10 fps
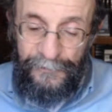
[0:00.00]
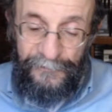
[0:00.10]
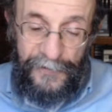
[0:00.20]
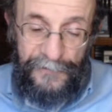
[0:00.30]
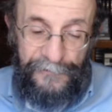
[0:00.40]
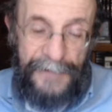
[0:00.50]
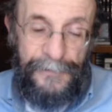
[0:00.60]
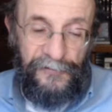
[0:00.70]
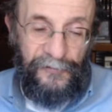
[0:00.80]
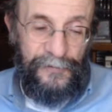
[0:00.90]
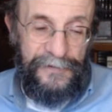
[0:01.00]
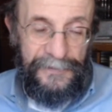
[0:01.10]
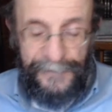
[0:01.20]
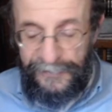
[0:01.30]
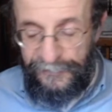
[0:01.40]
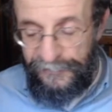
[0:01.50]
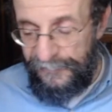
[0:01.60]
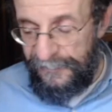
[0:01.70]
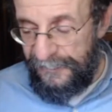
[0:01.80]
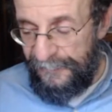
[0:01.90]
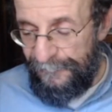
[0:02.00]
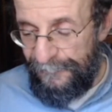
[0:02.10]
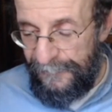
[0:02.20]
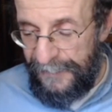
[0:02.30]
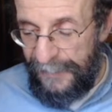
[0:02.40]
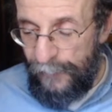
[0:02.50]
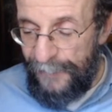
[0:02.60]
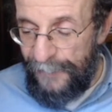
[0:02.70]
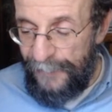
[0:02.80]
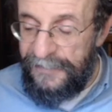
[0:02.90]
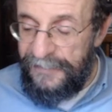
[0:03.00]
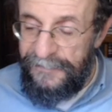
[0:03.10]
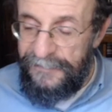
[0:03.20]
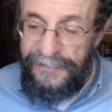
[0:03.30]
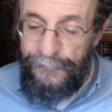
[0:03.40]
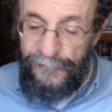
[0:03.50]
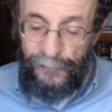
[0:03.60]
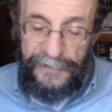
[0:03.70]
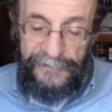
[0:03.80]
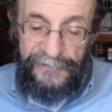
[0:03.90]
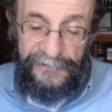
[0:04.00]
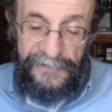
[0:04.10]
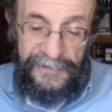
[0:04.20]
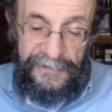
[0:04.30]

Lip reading: very famous story about Abraham Lincoln, that he was once